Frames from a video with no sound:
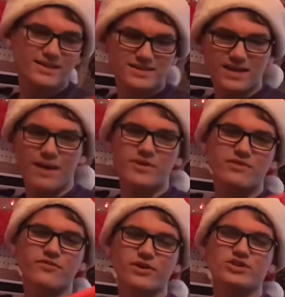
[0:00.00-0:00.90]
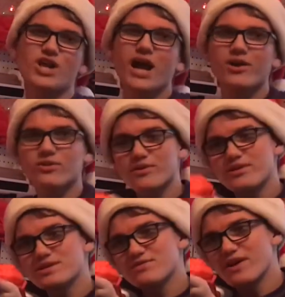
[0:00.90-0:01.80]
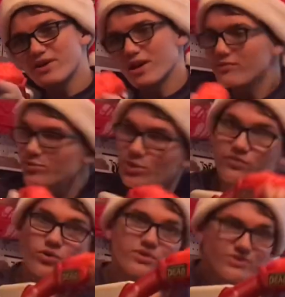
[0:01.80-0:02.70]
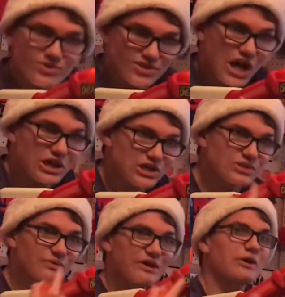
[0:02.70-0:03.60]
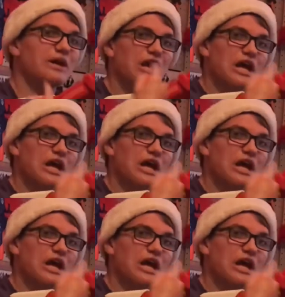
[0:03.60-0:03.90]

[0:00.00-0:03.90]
I mean, for a child, this is very comfortable. Of course, the stock isn't very